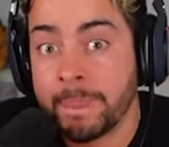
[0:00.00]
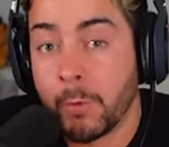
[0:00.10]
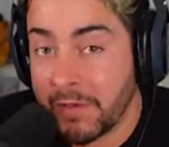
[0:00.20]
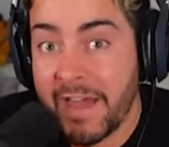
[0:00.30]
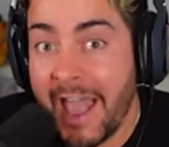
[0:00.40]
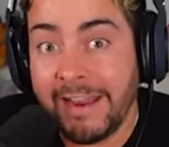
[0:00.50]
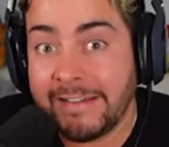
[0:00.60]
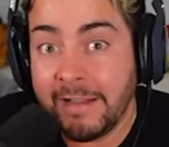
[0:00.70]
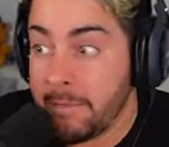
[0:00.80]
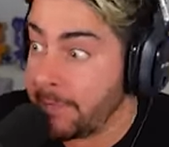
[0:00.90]
with that
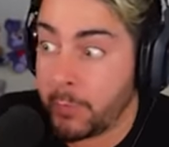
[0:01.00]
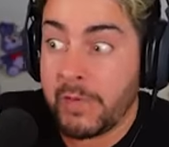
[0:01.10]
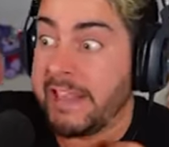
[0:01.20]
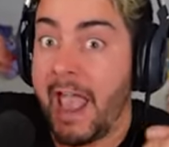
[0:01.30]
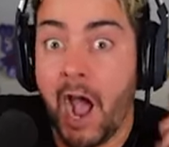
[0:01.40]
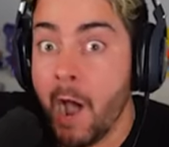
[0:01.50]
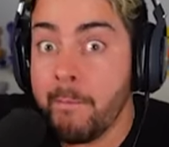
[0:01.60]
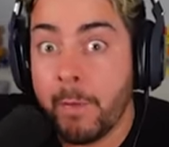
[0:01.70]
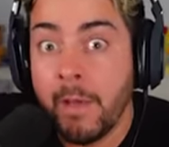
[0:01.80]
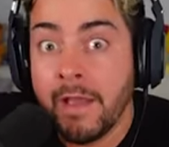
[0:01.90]
ending? Maybe we get
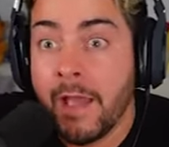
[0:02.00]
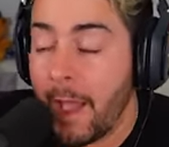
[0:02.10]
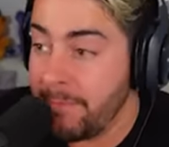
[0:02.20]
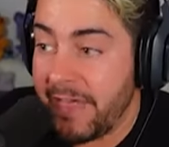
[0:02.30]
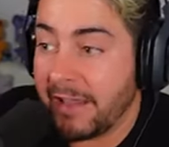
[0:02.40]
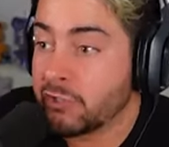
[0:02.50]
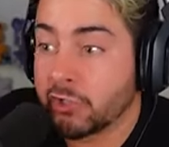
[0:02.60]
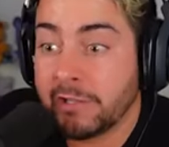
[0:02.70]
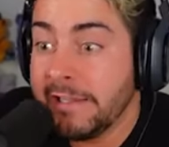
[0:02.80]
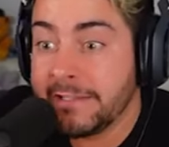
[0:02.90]
up, and that
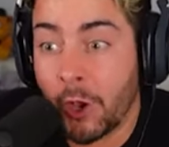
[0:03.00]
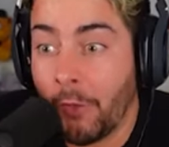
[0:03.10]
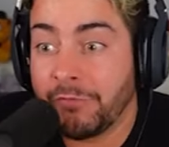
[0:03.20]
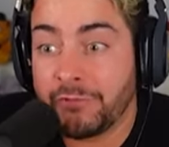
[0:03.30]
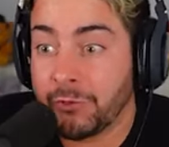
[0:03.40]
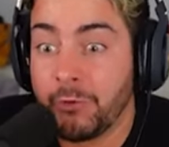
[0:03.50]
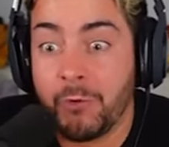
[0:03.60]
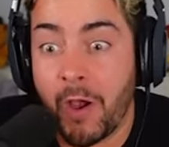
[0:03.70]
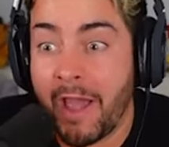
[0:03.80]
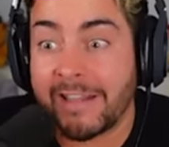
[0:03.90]
just leads on
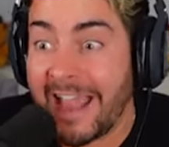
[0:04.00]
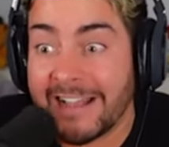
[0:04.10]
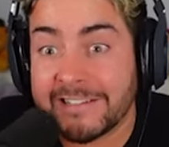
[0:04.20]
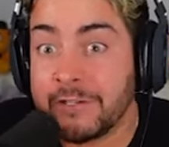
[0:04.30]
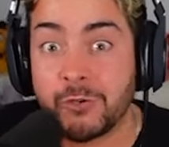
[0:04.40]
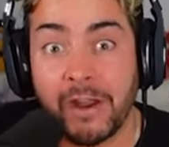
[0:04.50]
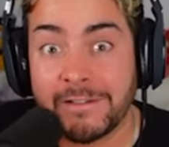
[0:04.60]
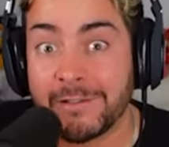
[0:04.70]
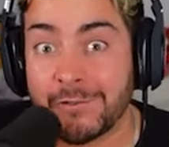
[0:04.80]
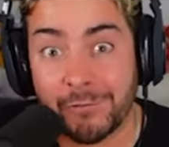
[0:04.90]
to uh, Cassie trying
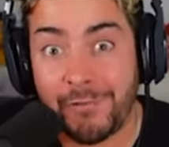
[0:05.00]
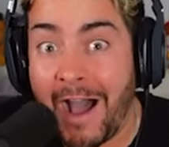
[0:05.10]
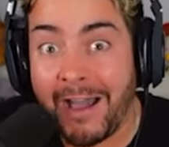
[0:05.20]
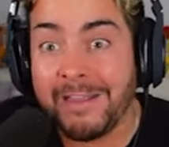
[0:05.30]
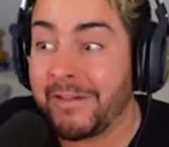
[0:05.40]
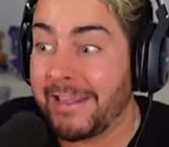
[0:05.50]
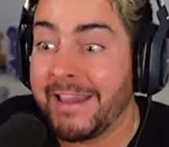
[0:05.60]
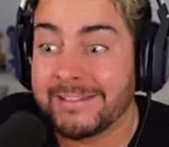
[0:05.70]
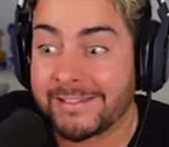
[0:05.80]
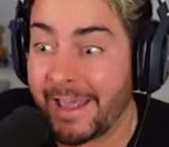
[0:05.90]
to survive
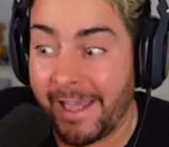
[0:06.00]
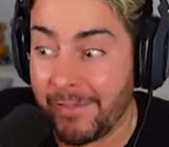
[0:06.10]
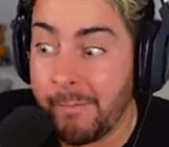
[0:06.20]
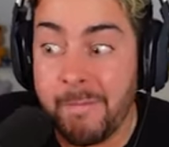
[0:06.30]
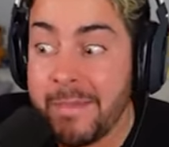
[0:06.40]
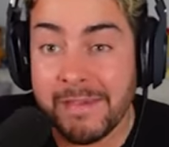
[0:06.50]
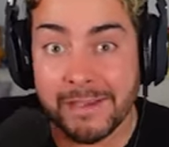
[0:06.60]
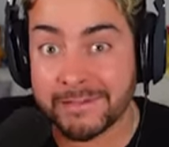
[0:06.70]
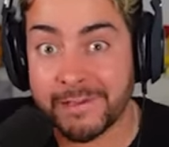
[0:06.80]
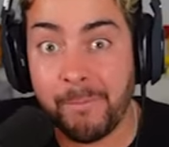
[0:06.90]
against uh, the Mimic
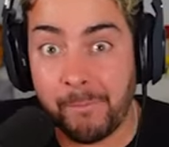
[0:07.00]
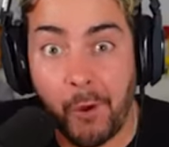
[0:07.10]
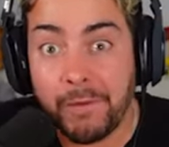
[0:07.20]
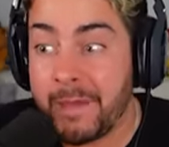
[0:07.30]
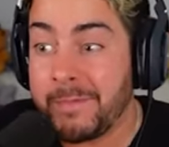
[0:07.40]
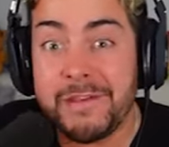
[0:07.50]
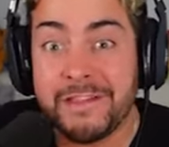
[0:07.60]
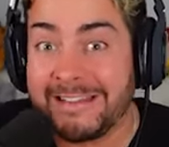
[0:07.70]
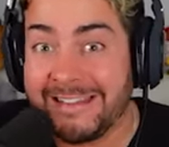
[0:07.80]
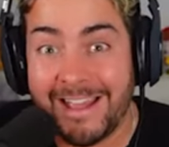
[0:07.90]
at some point, maybe in
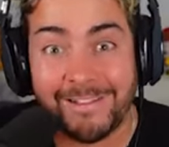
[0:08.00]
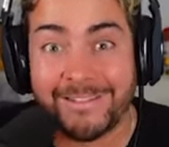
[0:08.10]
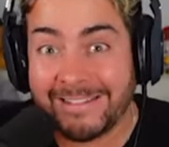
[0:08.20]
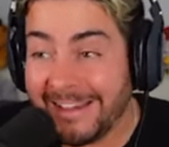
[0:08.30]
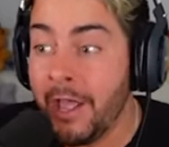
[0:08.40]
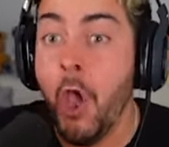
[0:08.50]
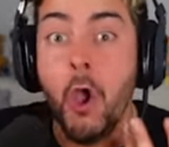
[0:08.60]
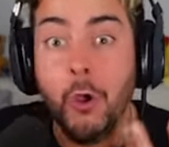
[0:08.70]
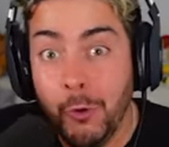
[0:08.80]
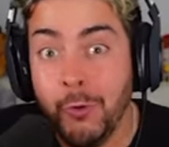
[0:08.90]
the D L C.
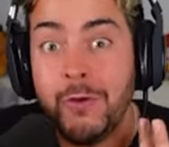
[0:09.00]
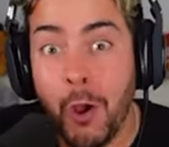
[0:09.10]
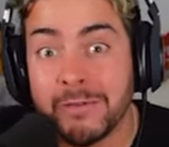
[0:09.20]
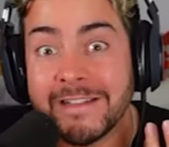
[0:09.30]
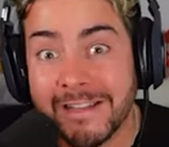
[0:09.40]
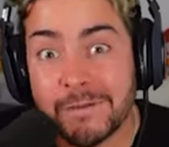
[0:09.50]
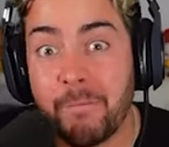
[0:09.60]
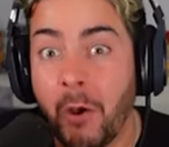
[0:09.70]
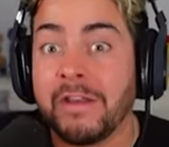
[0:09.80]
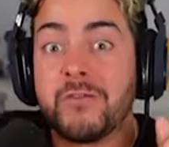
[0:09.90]
Who knows at this
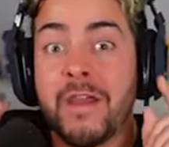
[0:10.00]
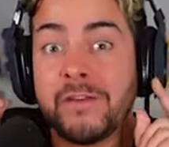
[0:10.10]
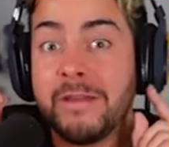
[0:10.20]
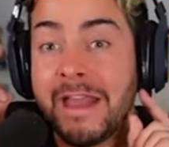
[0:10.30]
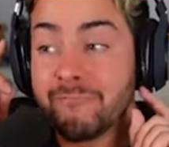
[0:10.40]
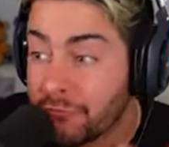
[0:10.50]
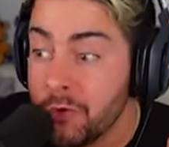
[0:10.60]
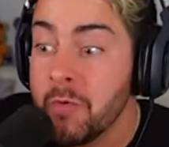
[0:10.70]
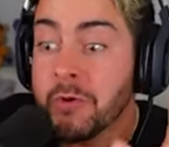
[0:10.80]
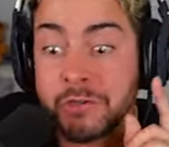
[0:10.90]
point? If you have any
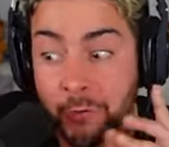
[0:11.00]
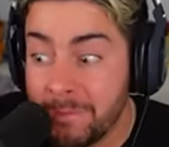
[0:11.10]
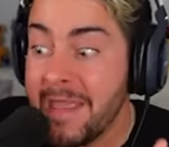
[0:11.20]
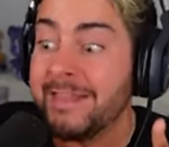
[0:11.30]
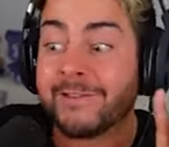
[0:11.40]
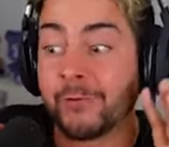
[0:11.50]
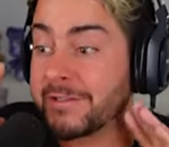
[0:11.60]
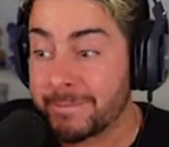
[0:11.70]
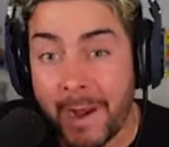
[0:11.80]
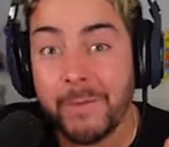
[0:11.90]
rumors or myths or
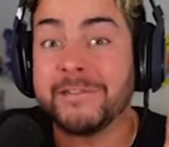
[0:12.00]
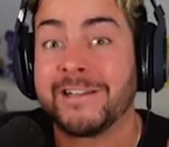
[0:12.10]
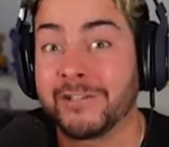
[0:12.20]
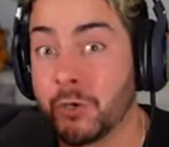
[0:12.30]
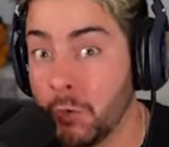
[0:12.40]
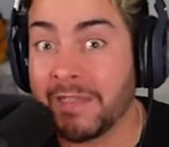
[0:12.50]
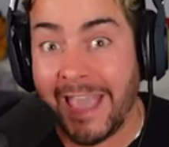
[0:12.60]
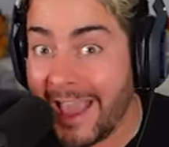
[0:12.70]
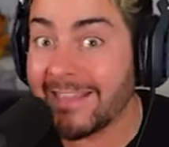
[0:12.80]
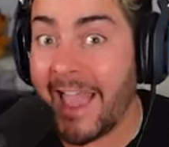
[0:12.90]
experiments to do with
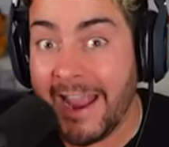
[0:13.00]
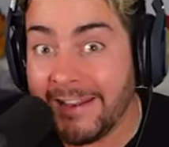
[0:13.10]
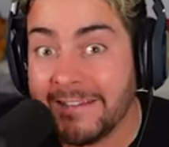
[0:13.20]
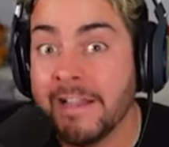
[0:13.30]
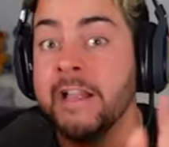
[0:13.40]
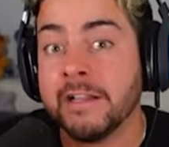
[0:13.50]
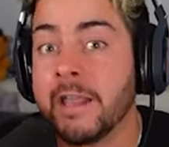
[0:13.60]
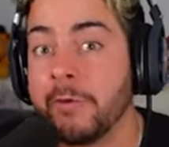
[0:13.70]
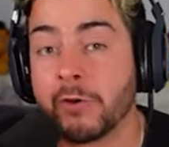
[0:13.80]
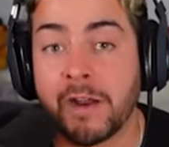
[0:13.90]
getting that ending,
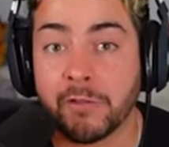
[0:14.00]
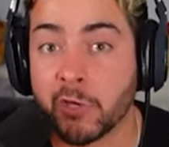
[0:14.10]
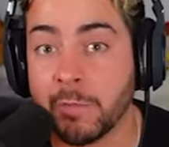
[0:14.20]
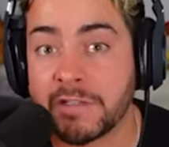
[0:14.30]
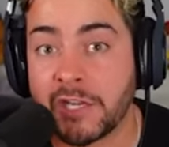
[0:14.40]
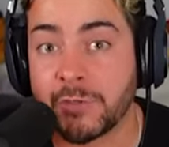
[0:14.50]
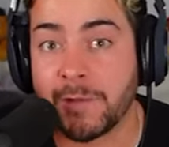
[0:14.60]
let me know down in the comment section